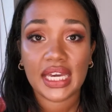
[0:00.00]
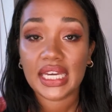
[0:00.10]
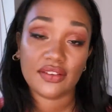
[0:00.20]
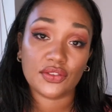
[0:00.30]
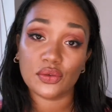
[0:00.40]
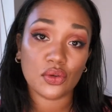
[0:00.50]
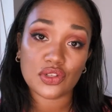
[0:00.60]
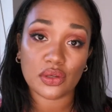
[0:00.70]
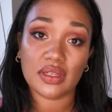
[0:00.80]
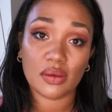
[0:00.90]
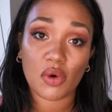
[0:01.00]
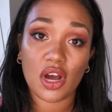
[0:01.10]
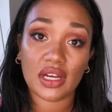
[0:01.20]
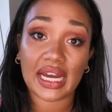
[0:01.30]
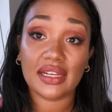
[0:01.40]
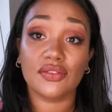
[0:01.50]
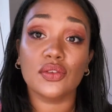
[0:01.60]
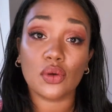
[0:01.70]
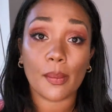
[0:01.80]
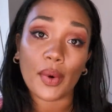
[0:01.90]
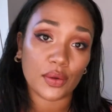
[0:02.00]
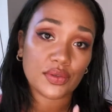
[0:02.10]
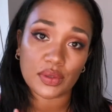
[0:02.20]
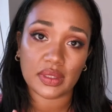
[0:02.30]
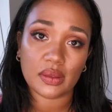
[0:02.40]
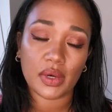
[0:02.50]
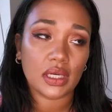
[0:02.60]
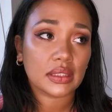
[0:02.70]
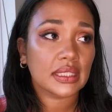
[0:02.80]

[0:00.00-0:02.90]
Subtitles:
if you're not doing the work, and if you're not both doing the work.